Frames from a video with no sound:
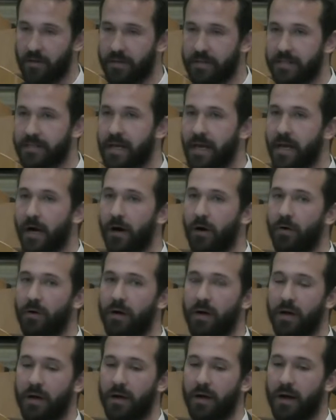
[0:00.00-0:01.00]
this
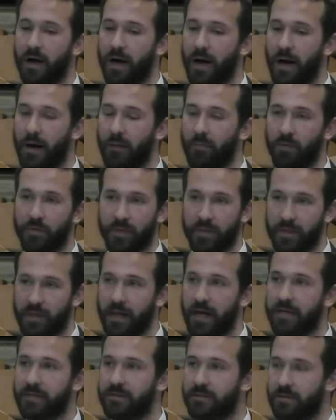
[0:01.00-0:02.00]
AO, within the
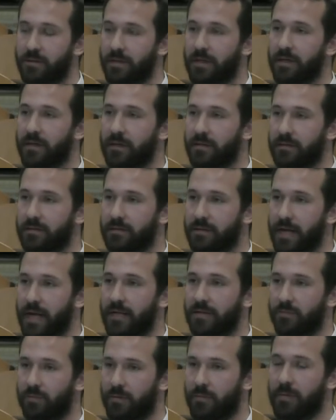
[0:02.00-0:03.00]
last 2 years,
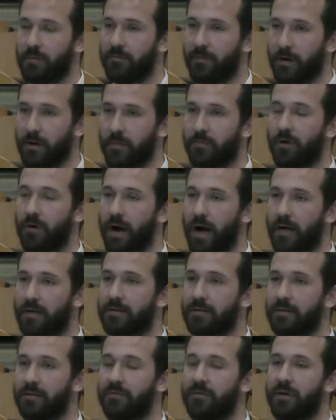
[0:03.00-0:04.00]
yes, we've been very
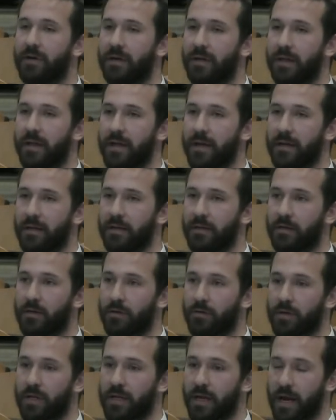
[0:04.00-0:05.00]
proactive in
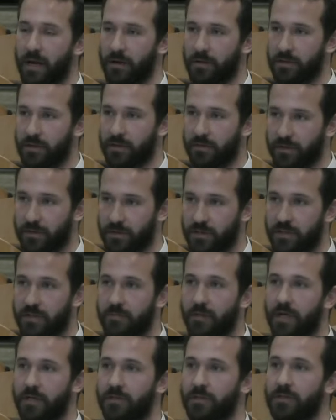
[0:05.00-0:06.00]
including energy efficiency
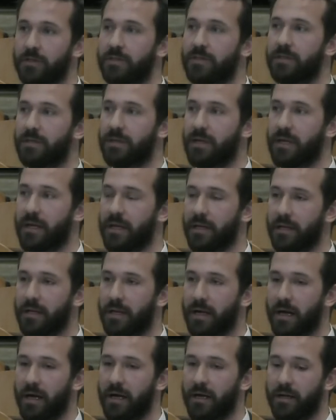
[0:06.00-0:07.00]
measures
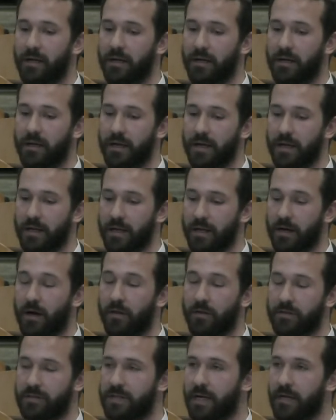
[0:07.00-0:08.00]
in
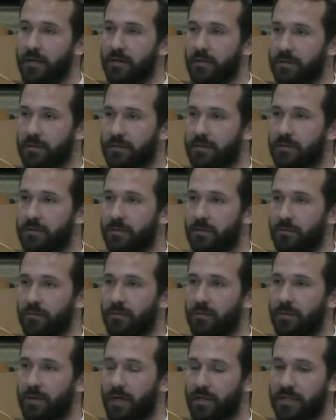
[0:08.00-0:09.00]
all those tenders
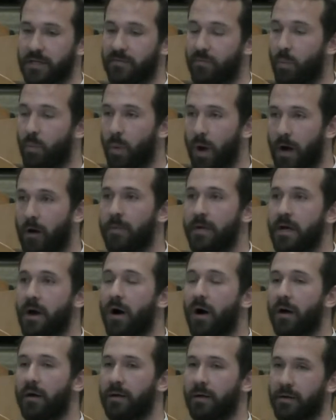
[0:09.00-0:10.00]
to achieve well
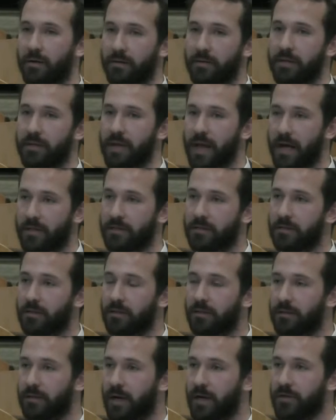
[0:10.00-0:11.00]
beyond the
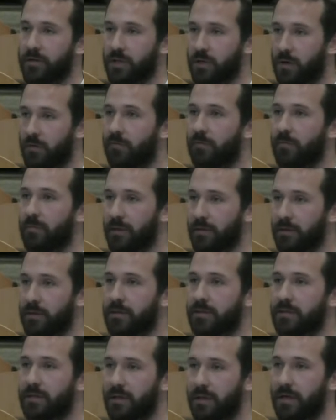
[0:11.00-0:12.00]
National Energy Code for
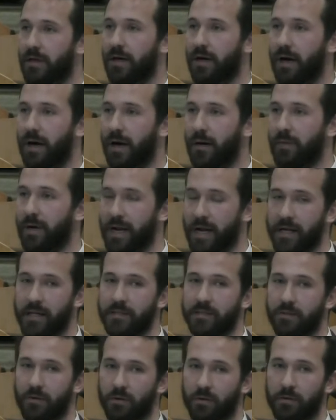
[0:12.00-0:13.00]
Buildings. And
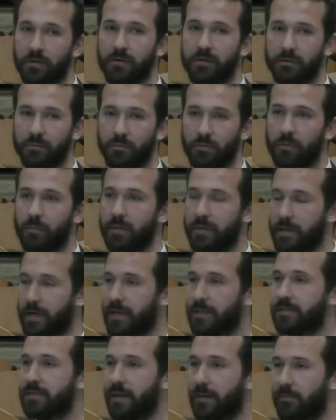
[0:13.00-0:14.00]
adding solar will be the
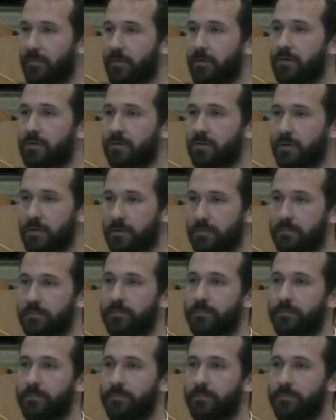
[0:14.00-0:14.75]
next step for those ones,